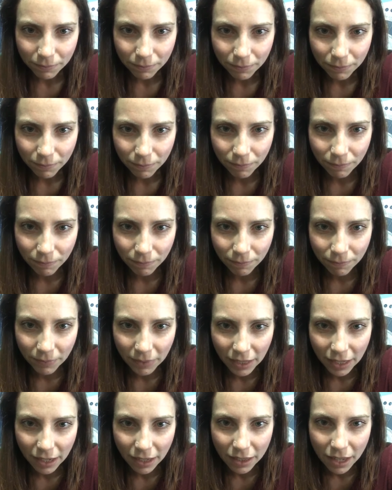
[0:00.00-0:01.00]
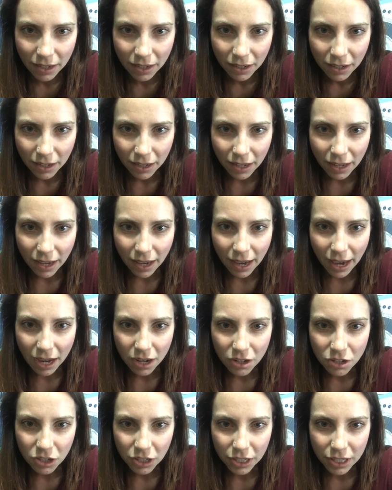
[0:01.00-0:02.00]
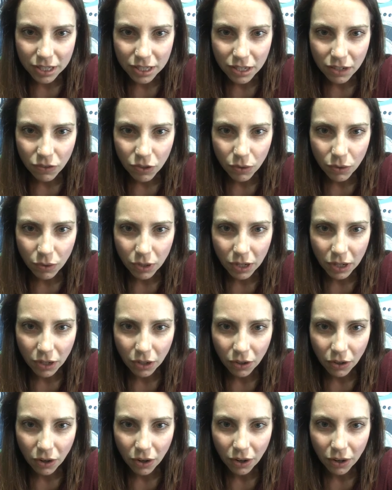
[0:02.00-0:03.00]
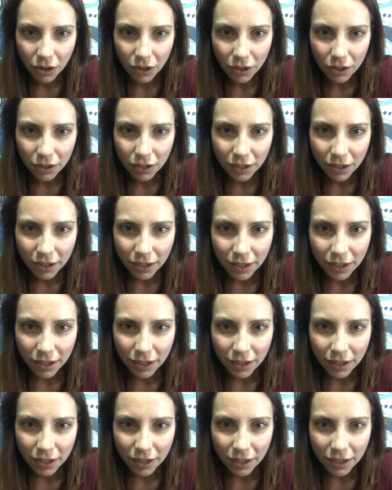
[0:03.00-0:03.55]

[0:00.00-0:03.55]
And then Ashley, let's see if you need a card.